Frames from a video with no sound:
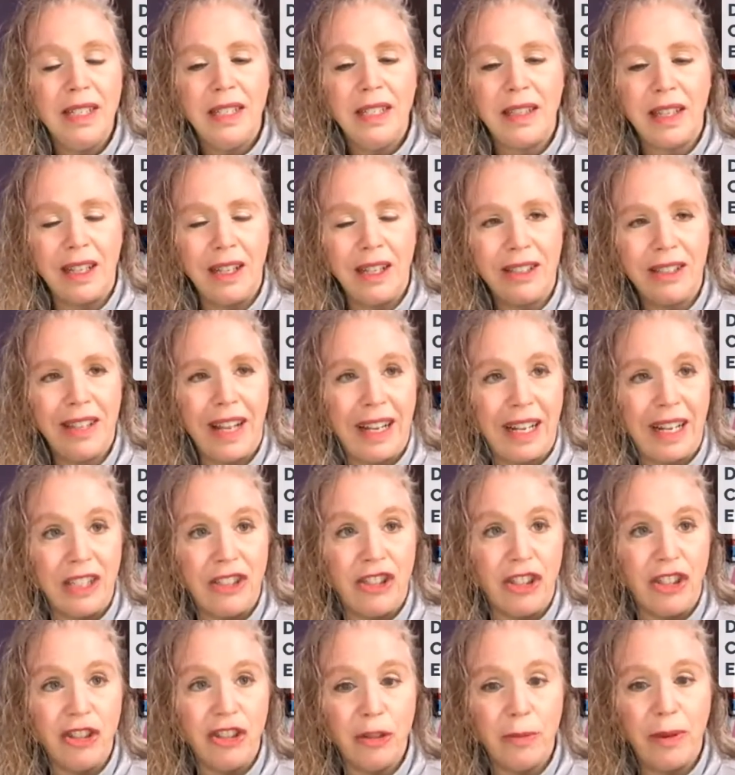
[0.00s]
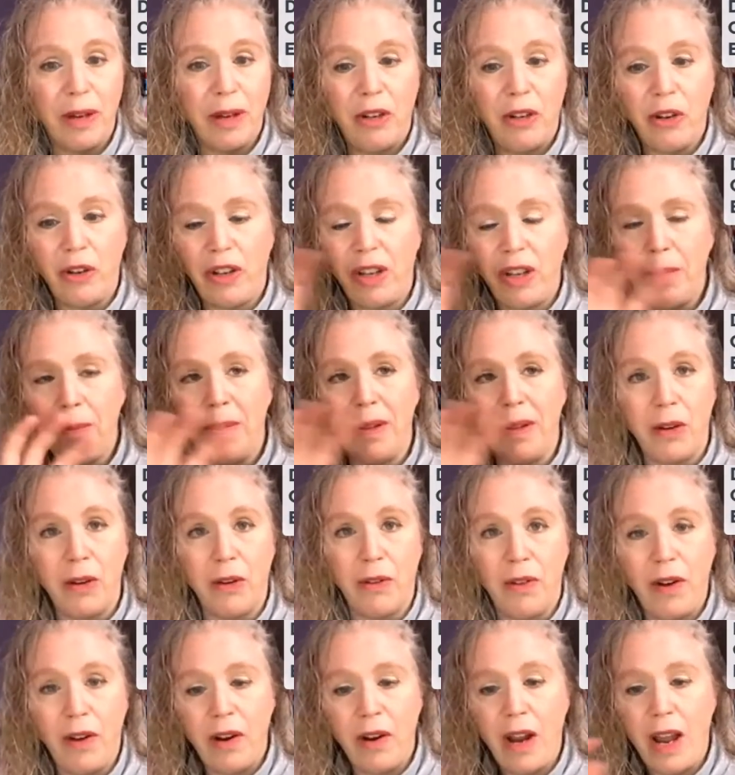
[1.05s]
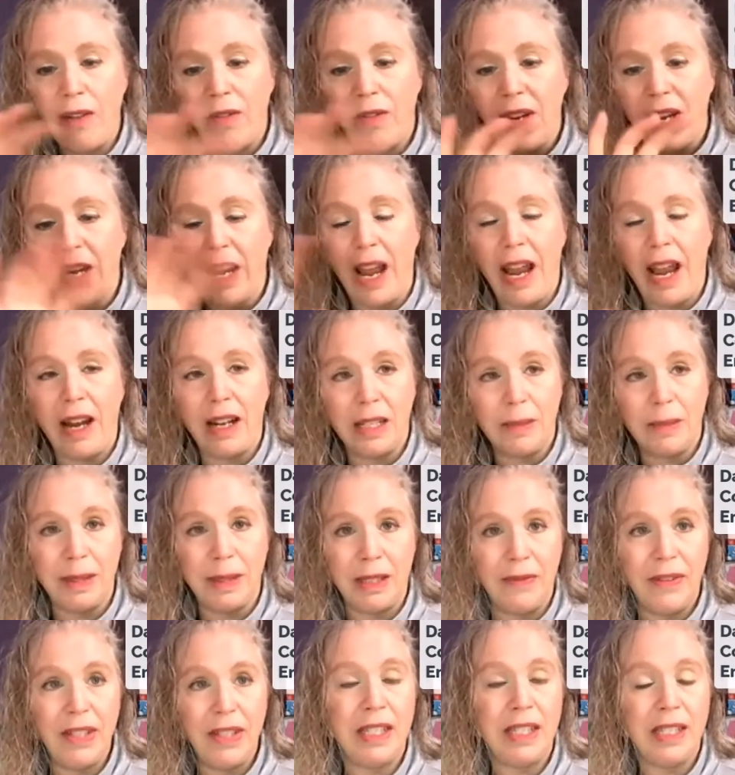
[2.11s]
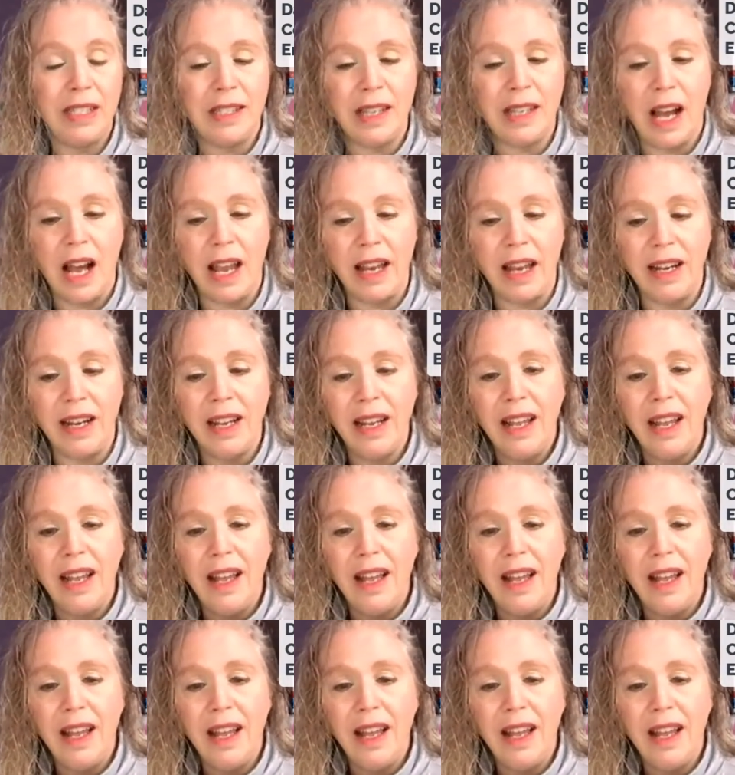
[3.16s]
They looked like a gingerbread cookie, but they were very heavy. And I had a specific design.